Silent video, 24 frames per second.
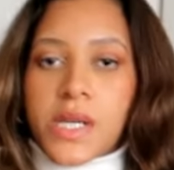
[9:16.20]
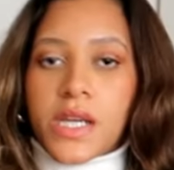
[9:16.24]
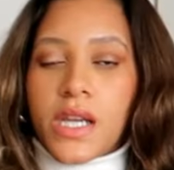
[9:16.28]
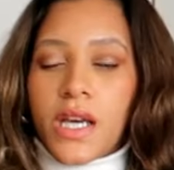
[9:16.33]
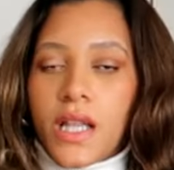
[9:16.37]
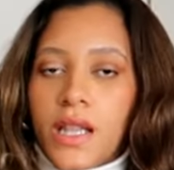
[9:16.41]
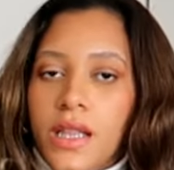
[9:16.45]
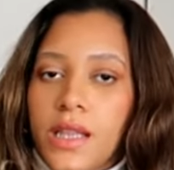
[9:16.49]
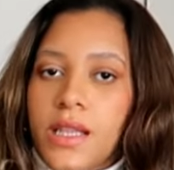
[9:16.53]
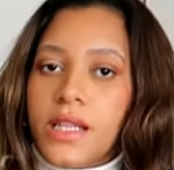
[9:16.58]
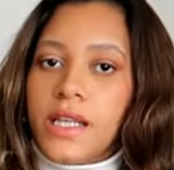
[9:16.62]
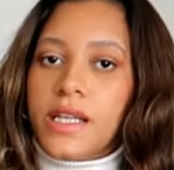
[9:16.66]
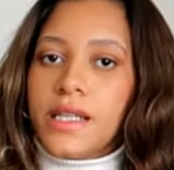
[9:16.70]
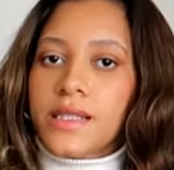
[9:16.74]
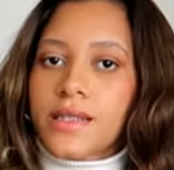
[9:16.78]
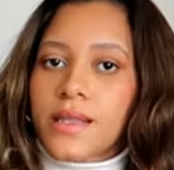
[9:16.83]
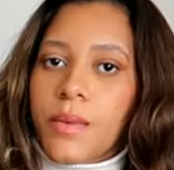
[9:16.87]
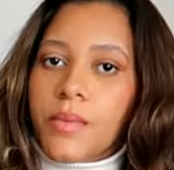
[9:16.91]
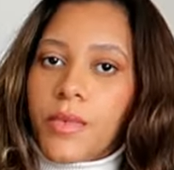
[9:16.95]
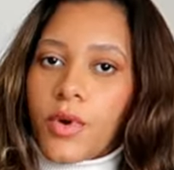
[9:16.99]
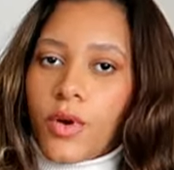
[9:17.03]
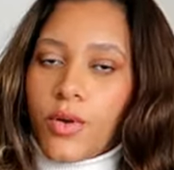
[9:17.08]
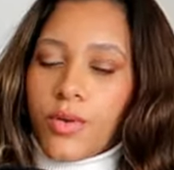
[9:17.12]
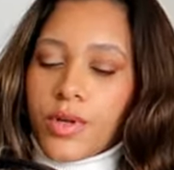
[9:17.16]
but not least,
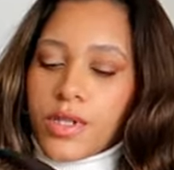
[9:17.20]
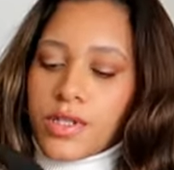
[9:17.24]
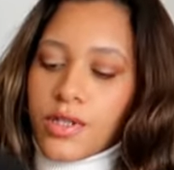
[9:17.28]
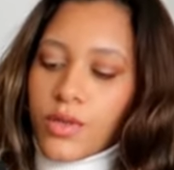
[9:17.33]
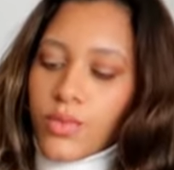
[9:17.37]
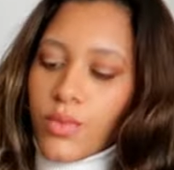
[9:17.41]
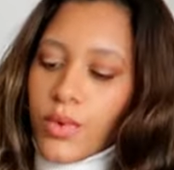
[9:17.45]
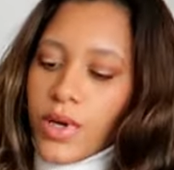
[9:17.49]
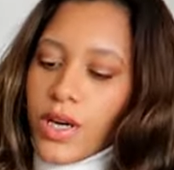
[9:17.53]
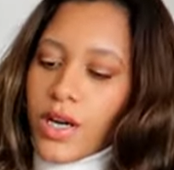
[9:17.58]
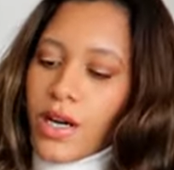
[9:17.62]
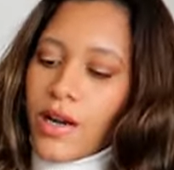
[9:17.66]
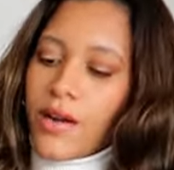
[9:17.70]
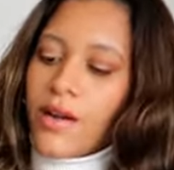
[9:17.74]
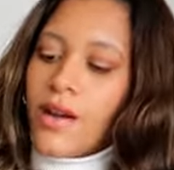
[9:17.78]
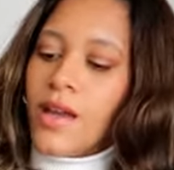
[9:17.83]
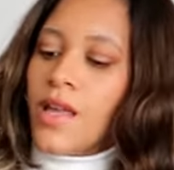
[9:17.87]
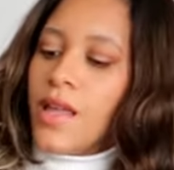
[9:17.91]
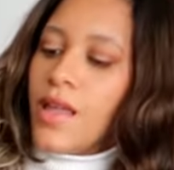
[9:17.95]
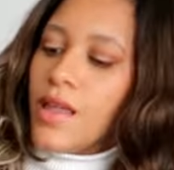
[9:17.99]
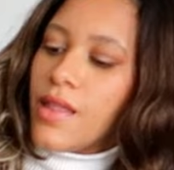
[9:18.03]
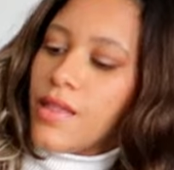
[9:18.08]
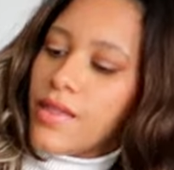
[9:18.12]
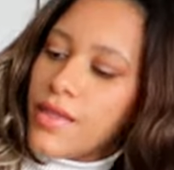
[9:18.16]
I'm going to wear
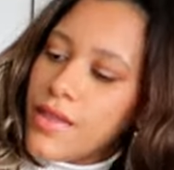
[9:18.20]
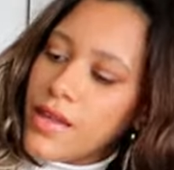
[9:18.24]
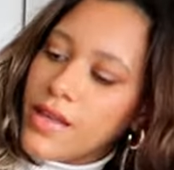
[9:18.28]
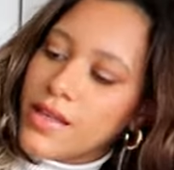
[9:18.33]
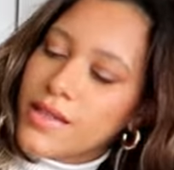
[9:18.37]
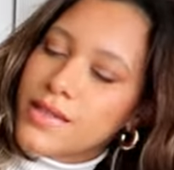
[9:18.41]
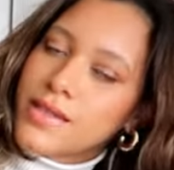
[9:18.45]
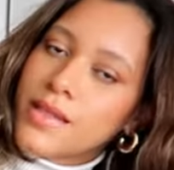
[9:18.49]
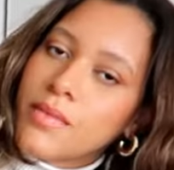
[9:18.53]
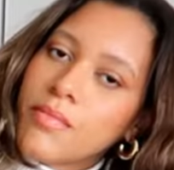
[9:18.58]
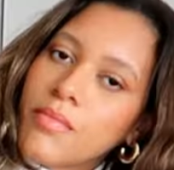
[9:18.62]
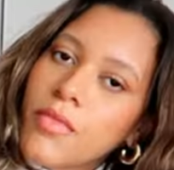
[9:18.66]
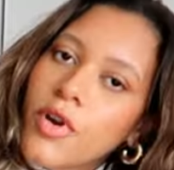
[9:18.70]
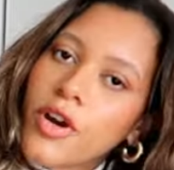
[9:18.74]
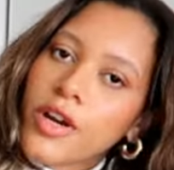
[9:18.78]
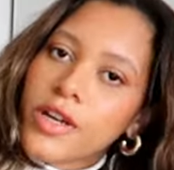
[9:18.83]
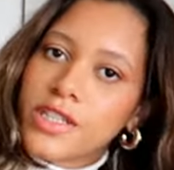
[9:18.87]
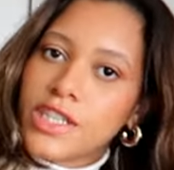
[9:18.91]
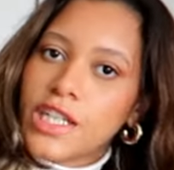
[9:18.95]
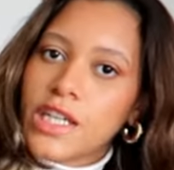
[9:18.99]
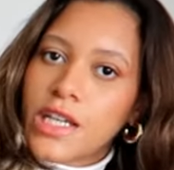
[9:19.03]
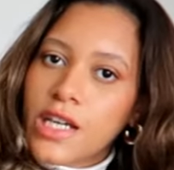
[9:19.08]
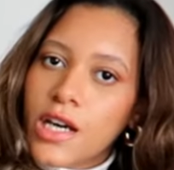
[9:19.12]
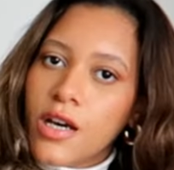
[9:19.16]
this Marc
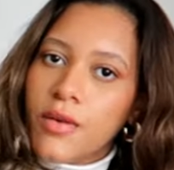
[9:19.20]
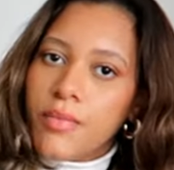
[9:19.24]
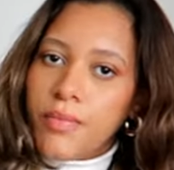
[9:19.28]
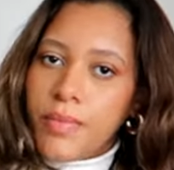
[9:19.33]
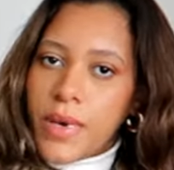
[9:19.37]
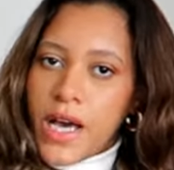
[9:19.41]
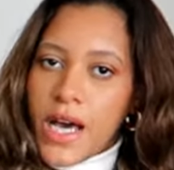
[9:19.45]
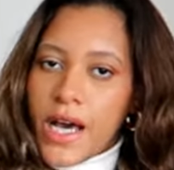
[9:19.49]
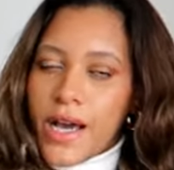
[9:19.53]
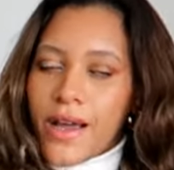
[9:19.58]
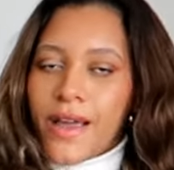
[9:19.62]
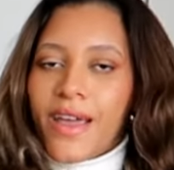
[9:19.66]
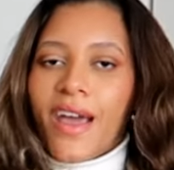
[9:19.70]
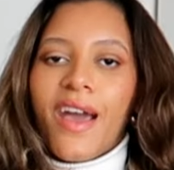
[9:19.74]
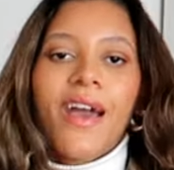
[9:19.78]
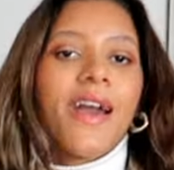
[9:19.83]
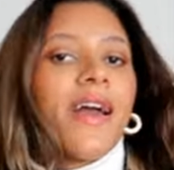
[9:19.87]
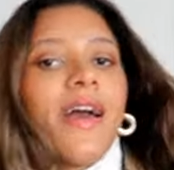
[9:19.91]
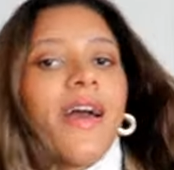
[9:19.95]
Jacobs bag